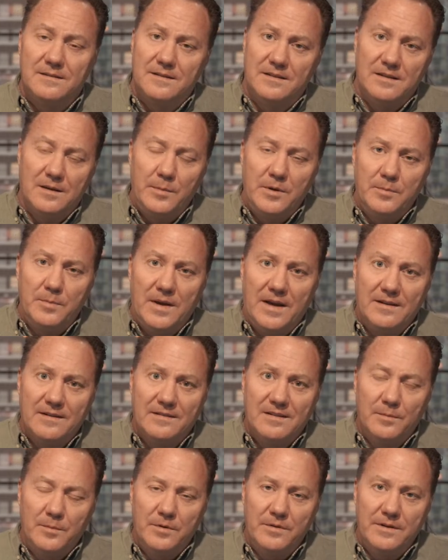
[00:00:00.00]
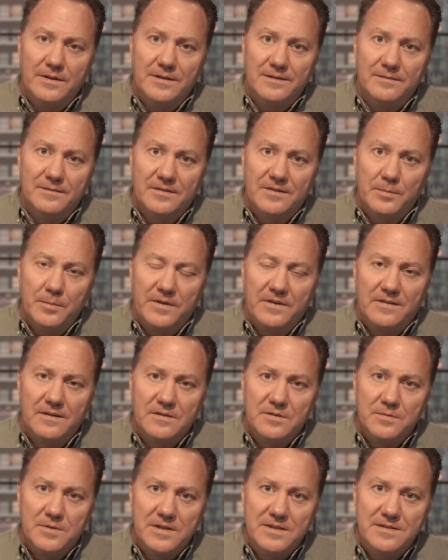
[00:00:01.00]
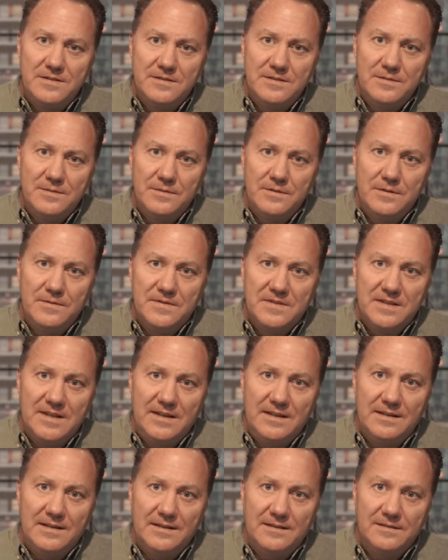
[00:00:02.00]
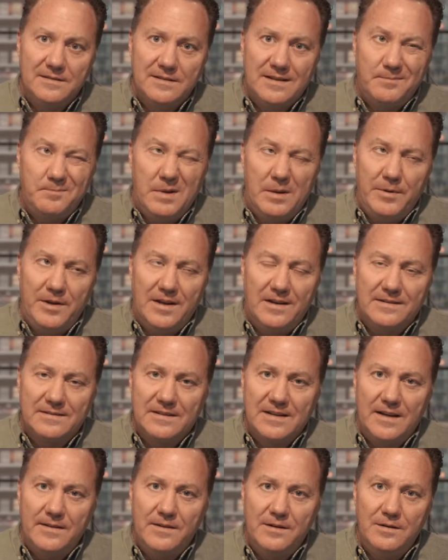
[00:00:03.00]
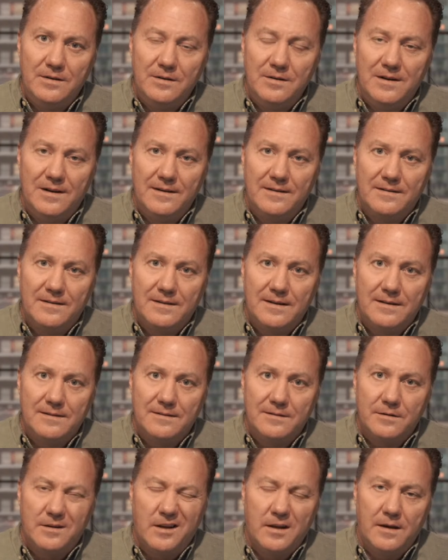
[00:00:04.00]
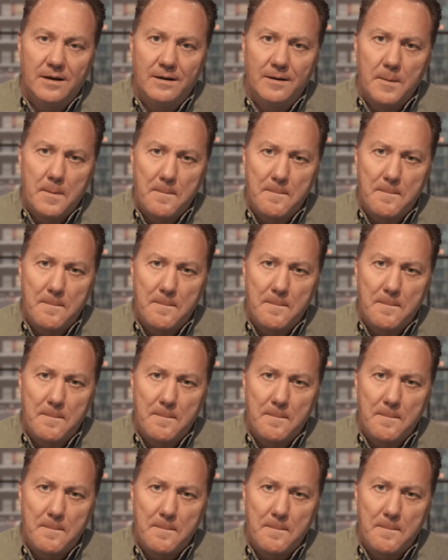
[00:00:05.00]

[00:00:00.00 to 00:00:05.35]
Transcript: Tell me about some of the some of the situations you, you've seen, maybe outside the United States or Canada.